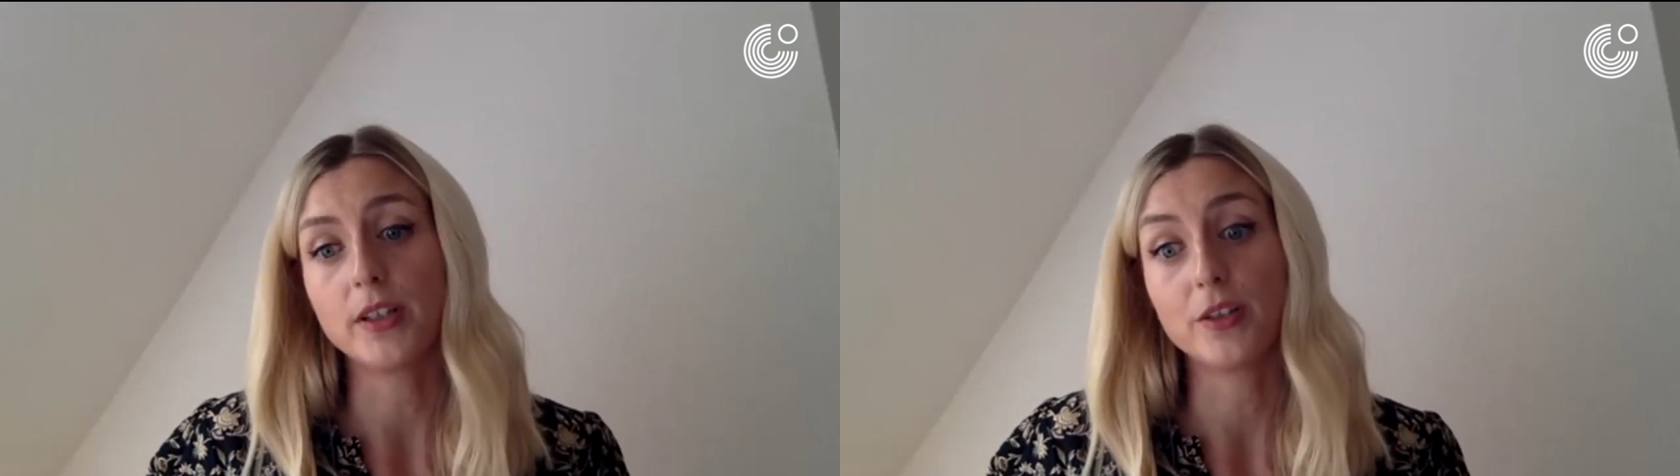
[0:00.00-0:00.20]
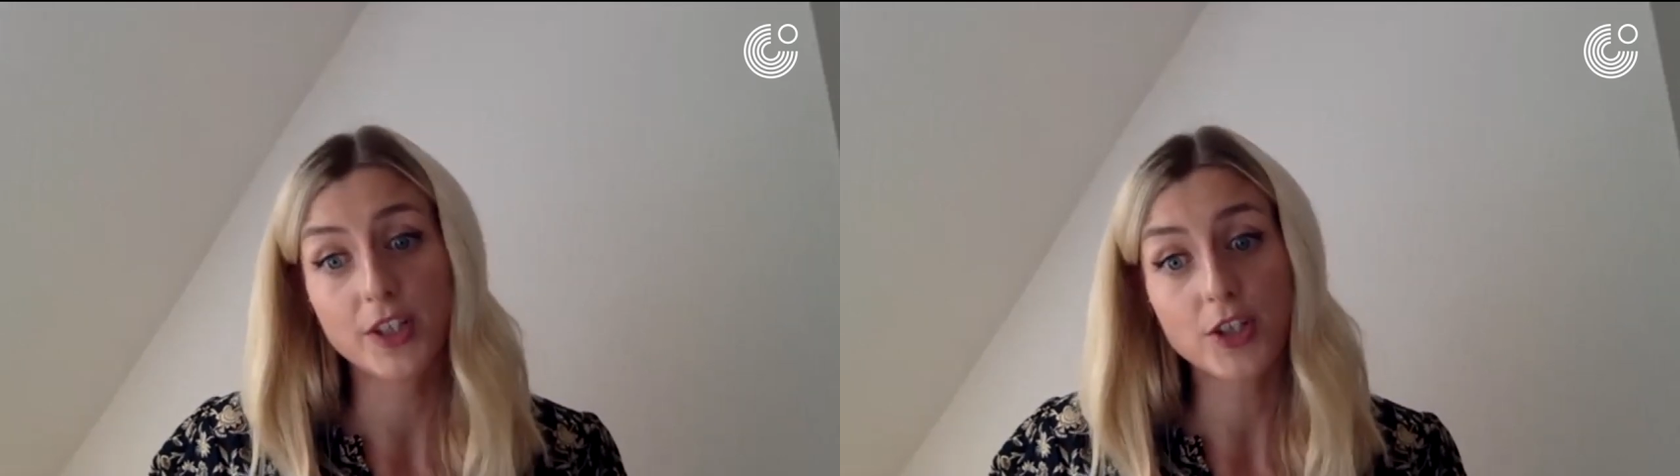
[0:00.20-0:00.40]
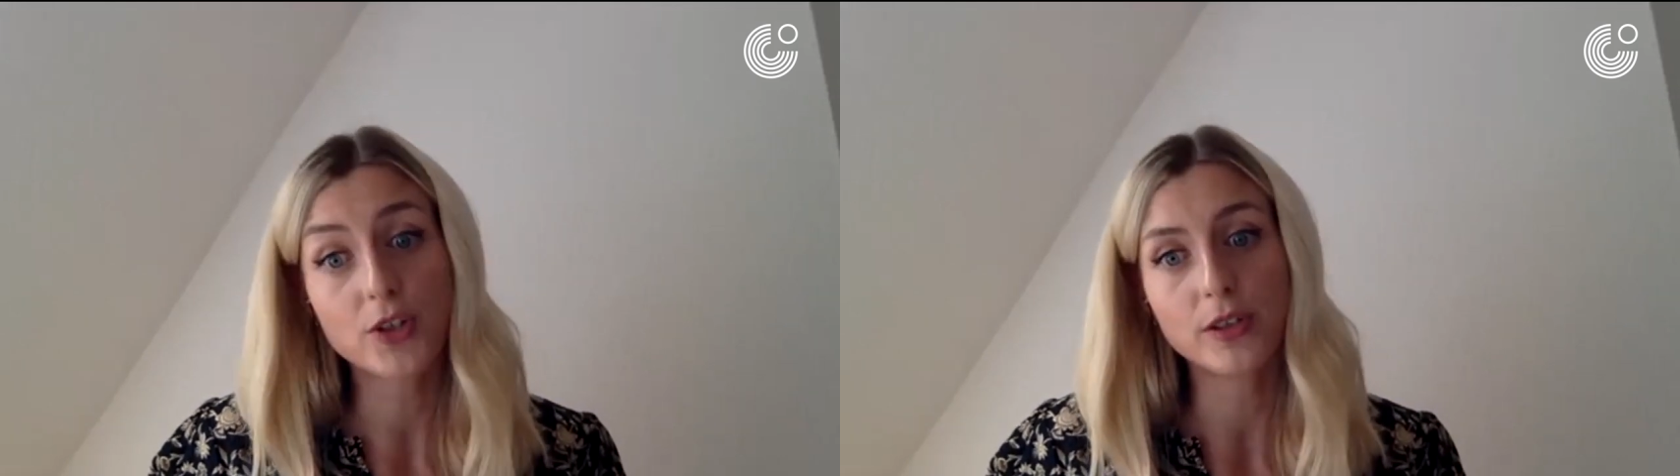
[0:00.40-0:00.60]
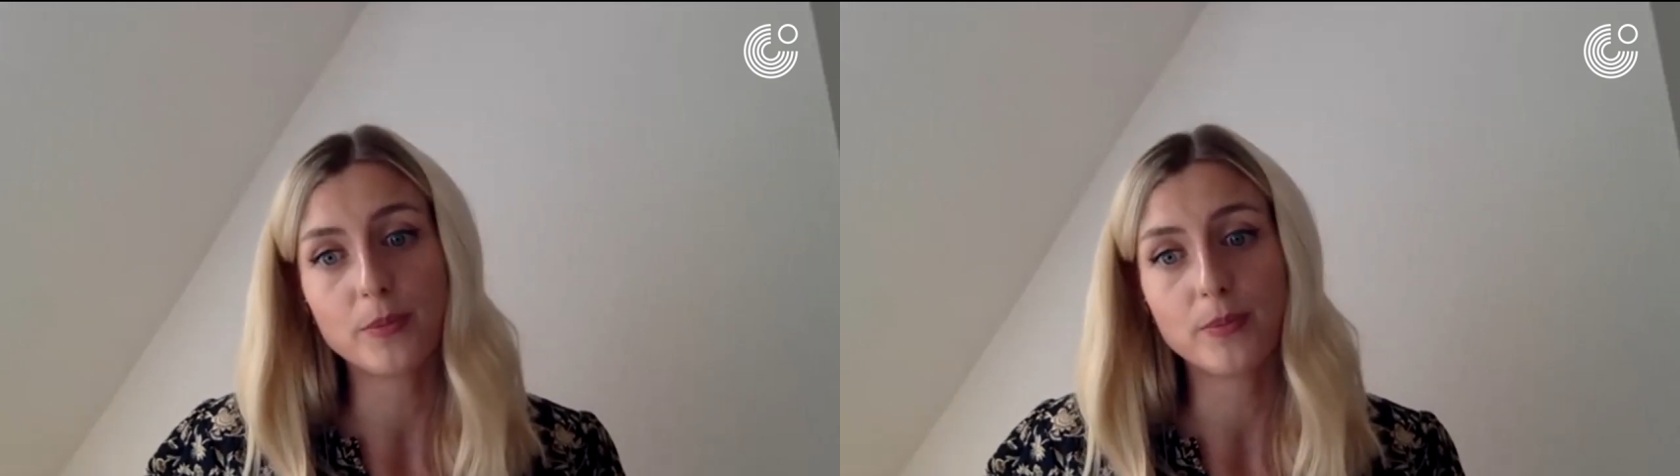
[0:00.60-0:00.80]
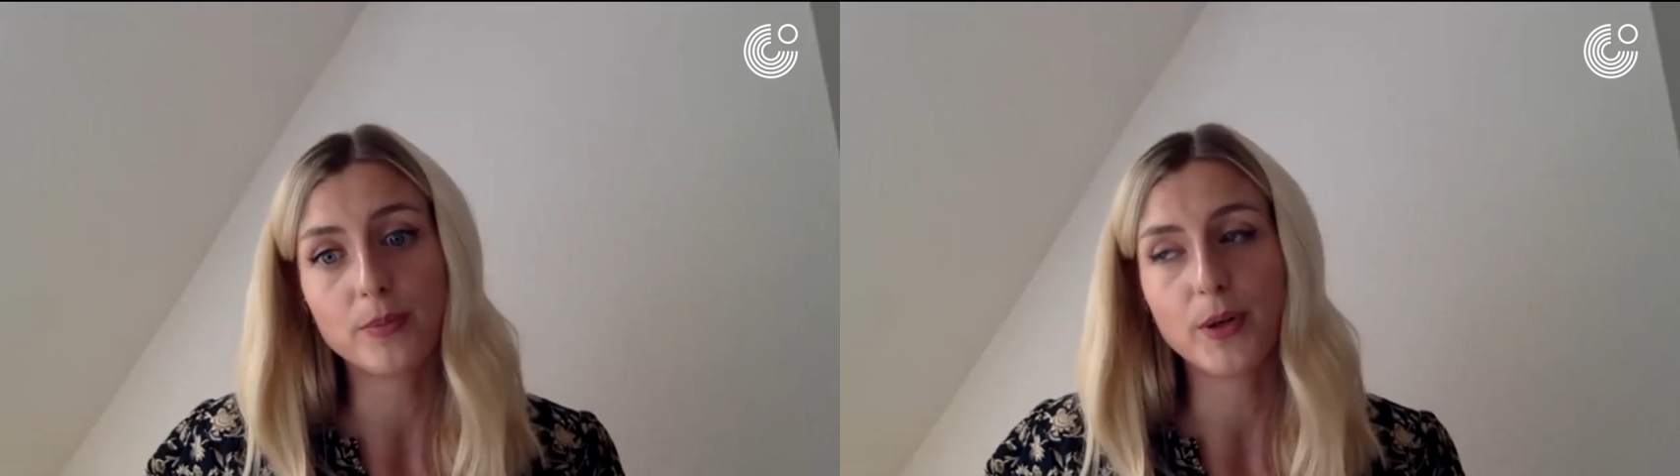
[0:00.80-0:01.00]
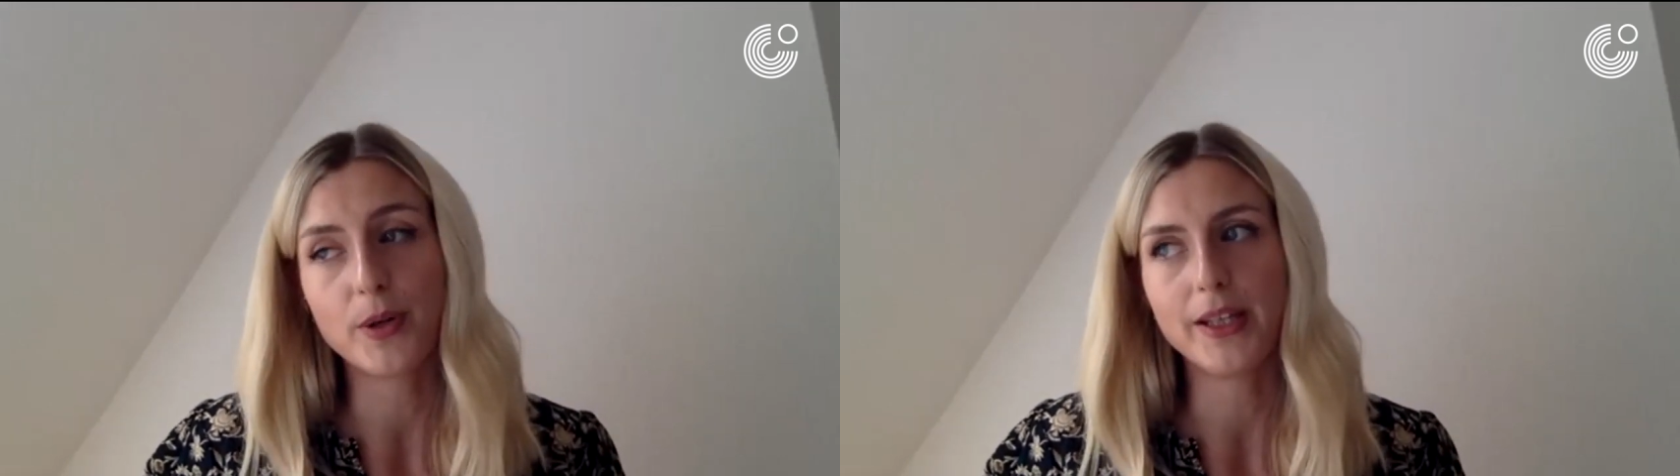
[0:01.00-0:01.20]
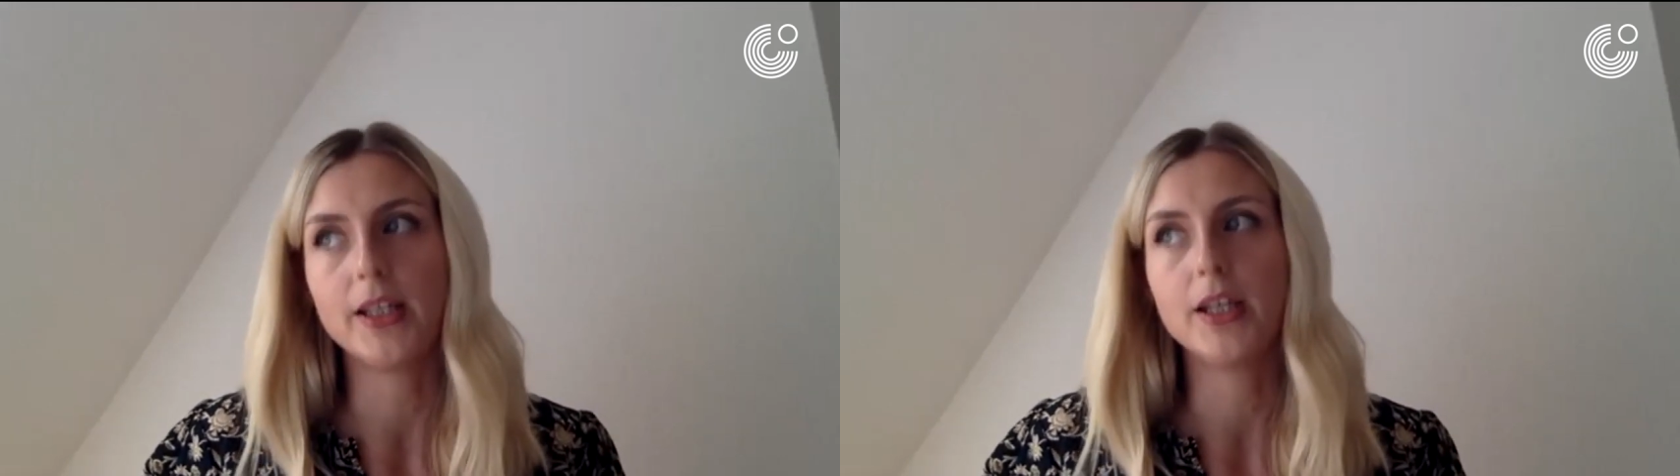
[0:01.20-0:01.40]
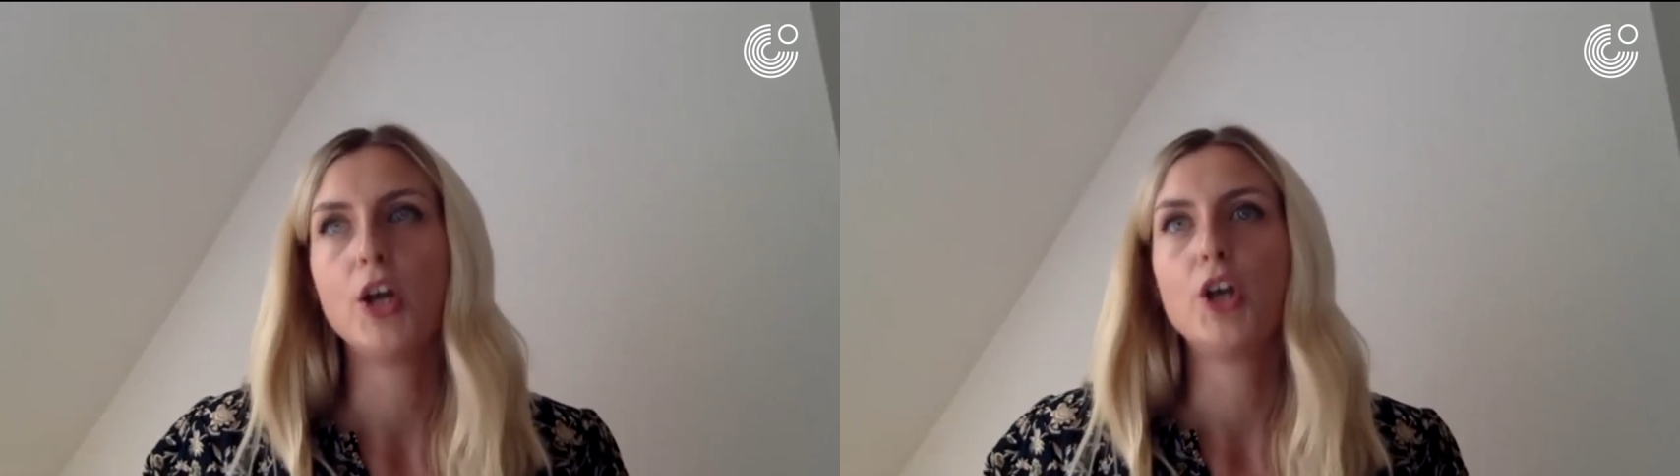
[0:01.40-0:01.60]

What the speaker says: official employee,